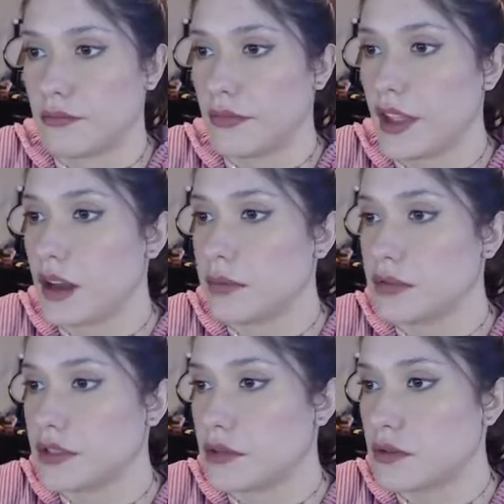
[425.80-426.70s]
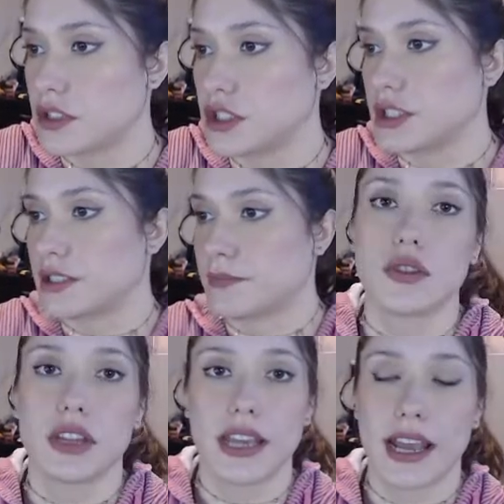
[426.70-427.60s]
apples and oranges.
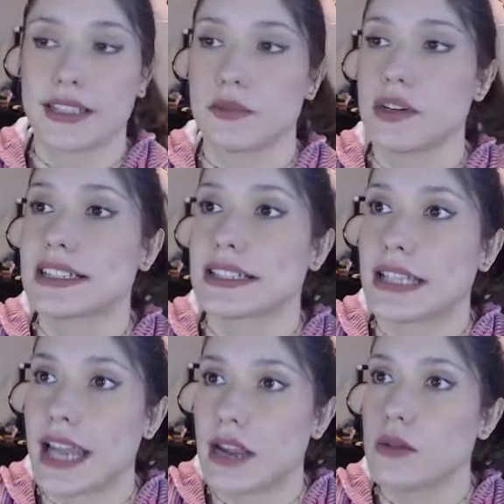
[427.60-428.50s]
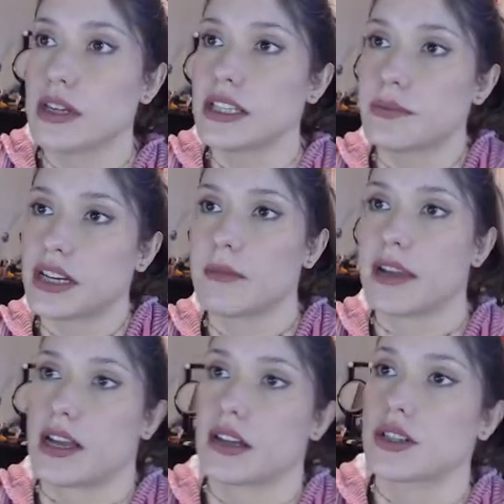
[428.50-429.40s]
The next one is language, but I'm
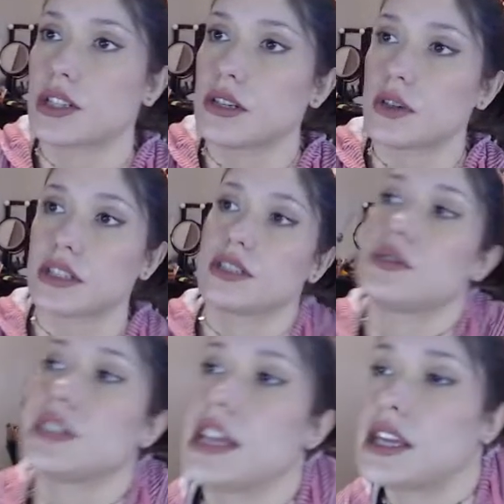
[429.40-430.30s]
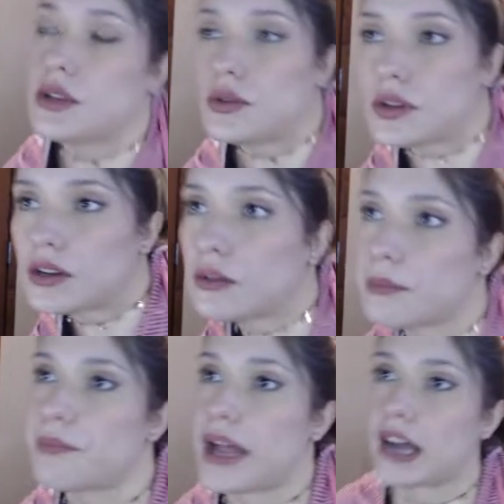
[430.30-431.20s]
actually going to take you
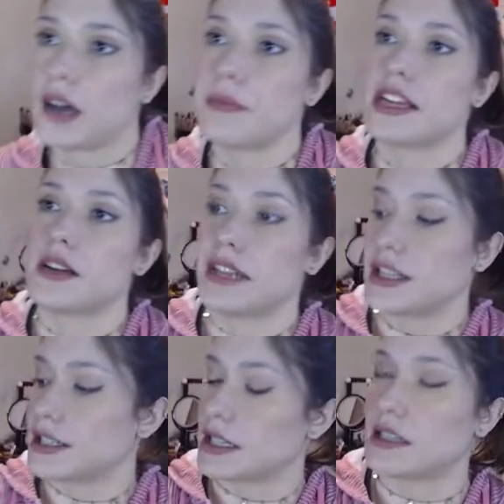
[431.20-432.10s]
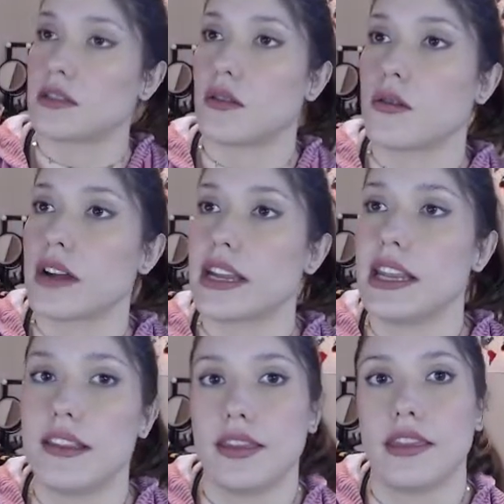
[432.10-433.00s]
back up here because it is already
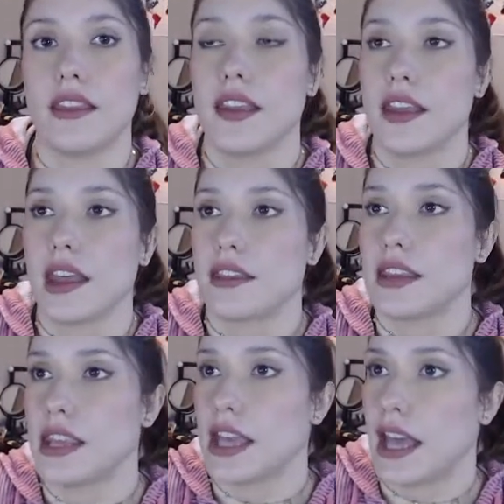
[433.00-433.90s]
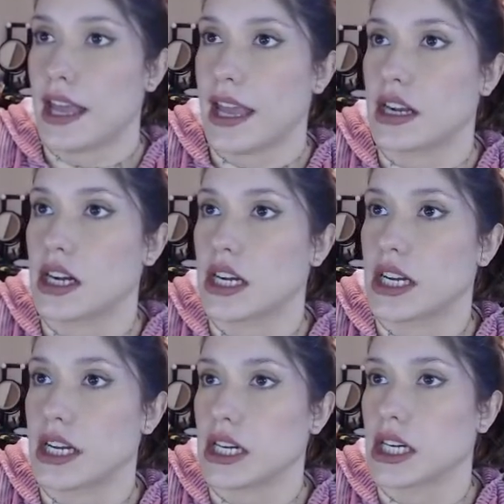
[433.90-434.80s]
in the header
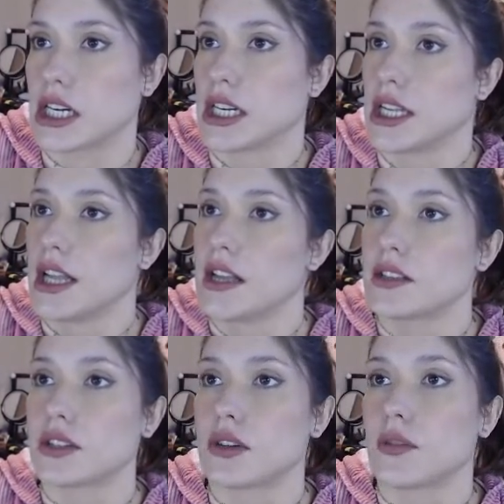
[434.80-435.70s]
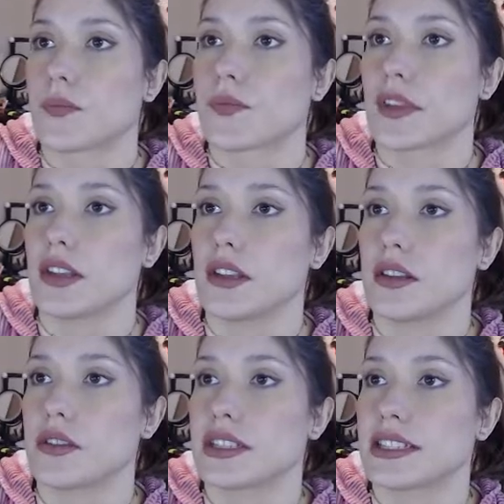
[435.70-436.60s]
here. So
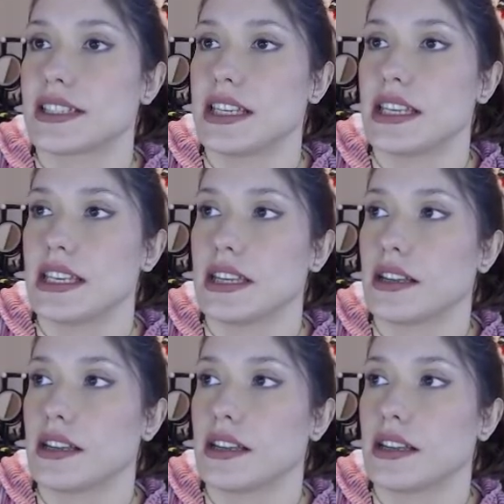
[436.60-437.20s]
you can see